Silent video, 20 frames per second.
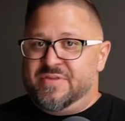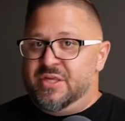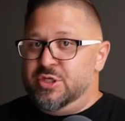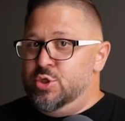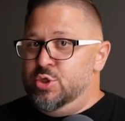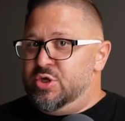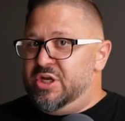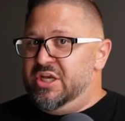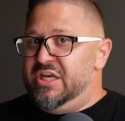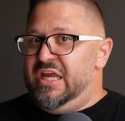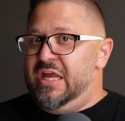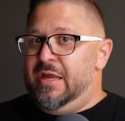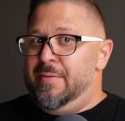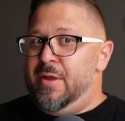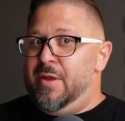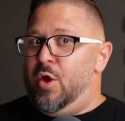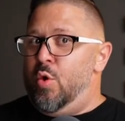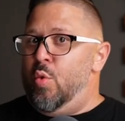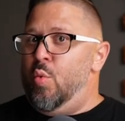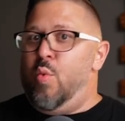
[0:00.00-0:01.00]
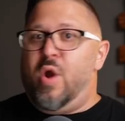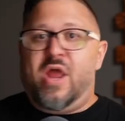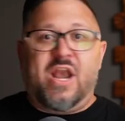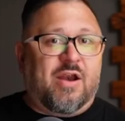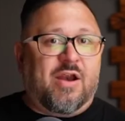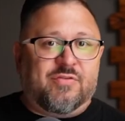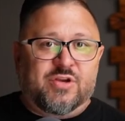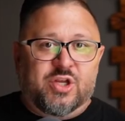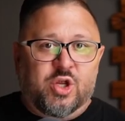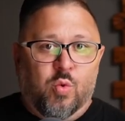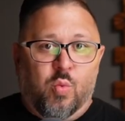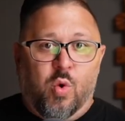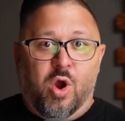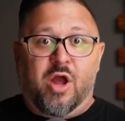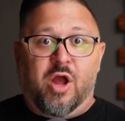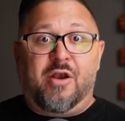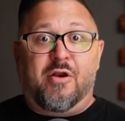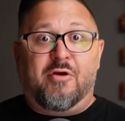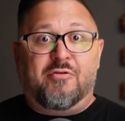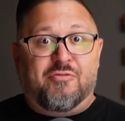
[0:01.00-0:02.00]
that you could email whenever you
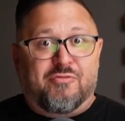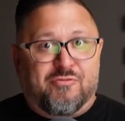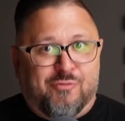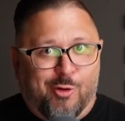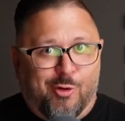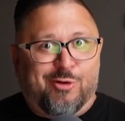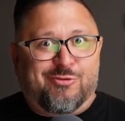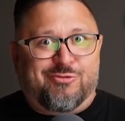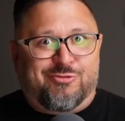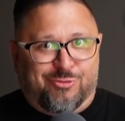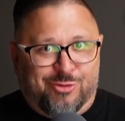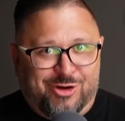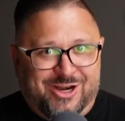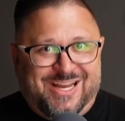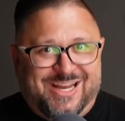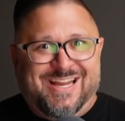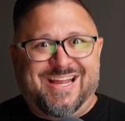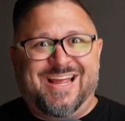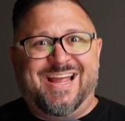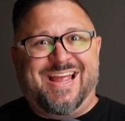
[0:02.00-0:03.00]
want for free